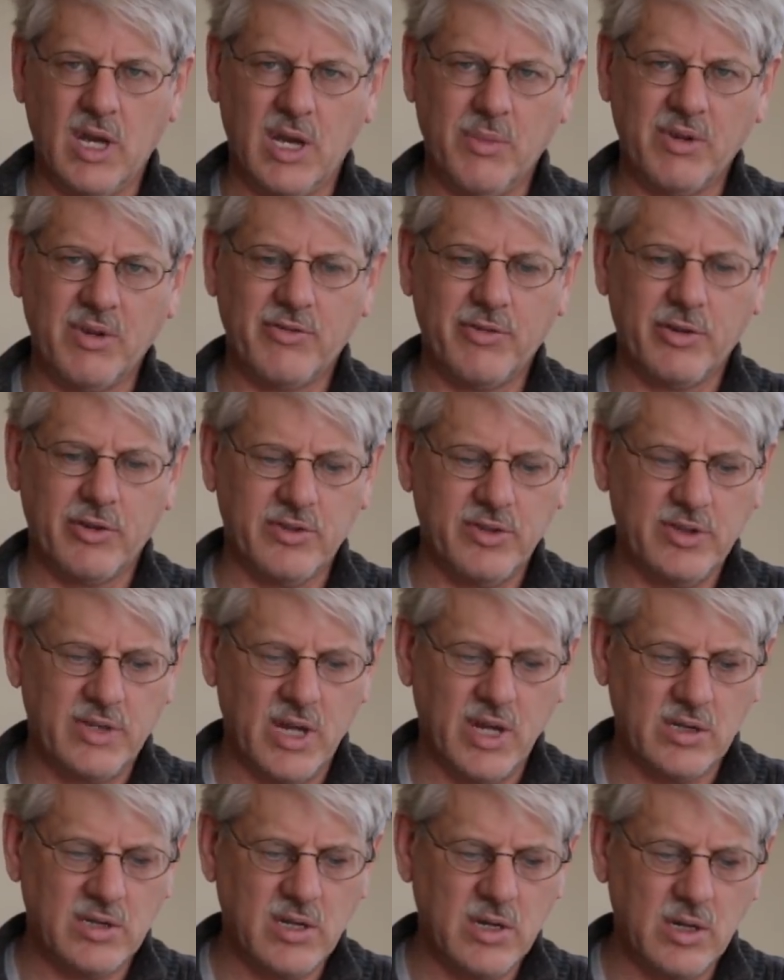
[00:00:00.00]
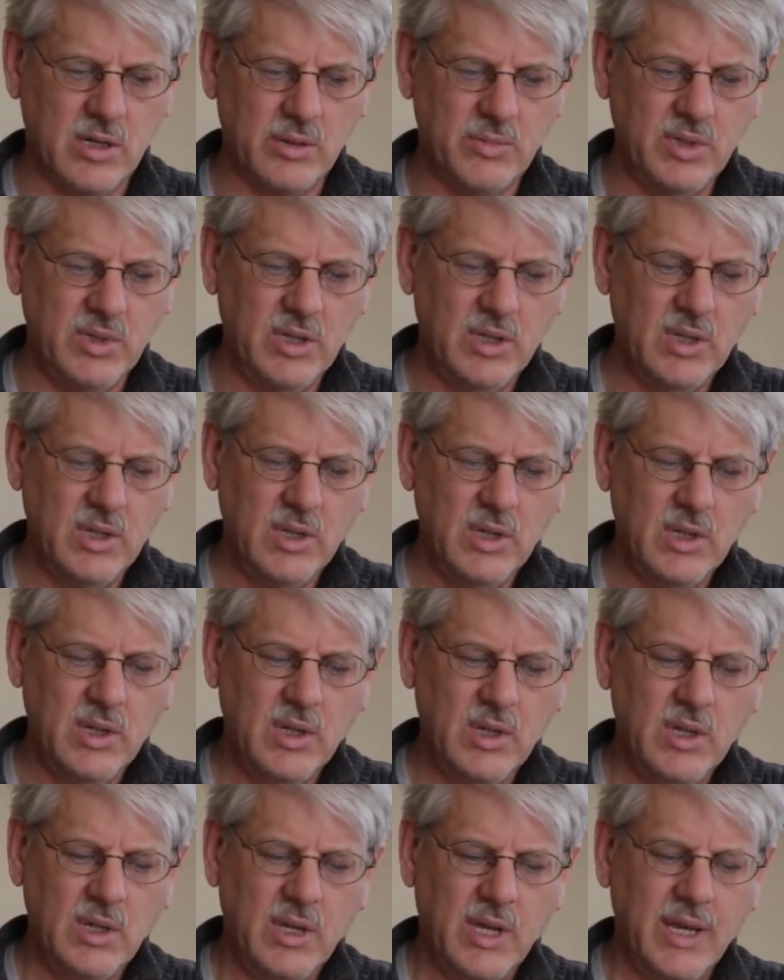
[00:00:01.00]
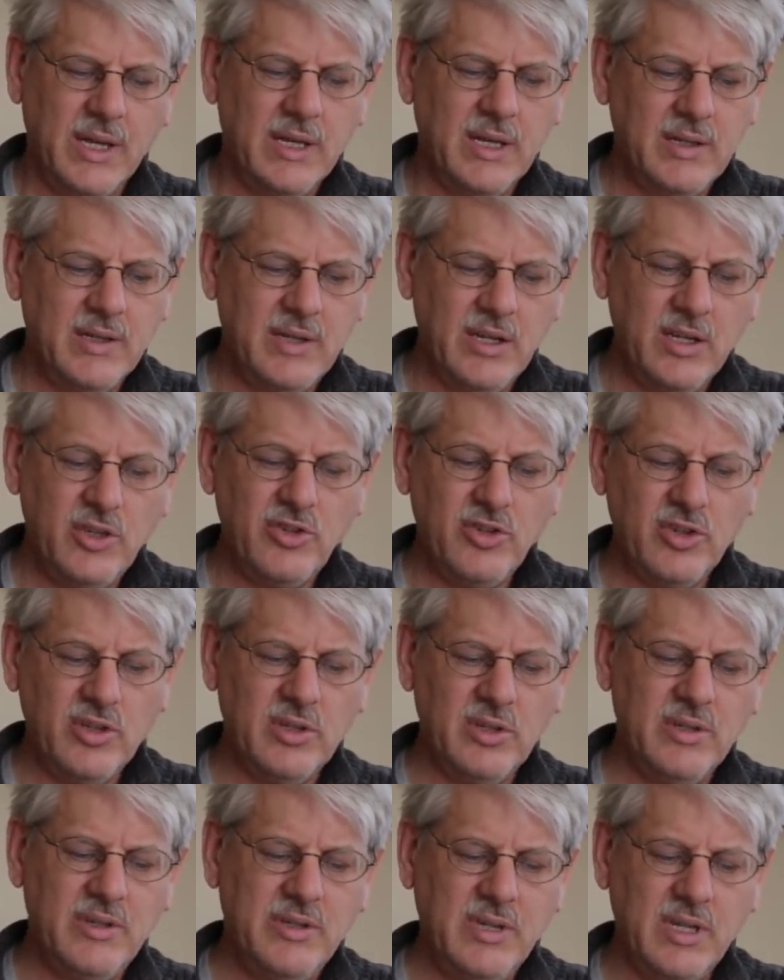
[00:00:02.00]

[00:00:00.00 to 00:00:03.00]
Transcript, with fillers: guymcpherson.com. In addition,